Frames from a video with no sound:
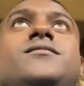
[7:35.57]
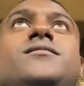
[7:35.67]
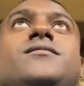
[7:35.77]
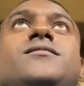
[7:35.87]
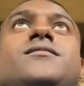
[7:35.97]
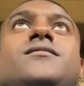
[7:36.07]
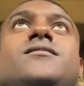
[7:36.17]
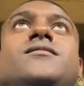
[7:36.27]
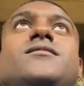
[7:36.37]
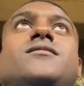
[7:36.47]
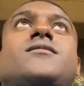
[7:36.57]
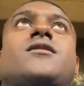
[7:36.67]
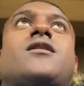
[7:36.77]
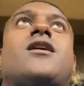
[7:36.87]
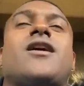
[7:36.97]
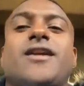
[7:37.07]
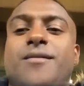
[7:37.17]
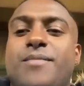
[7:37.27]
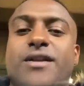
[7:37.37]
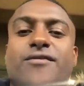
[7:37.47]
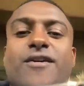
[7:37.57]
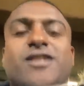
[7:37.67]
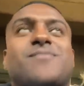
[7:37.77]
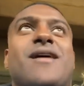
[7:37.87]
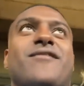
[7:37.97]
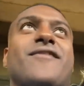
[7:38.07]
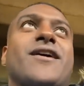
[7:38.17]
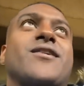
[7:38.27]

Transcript: that. Oh, I didn't beat the first man, thank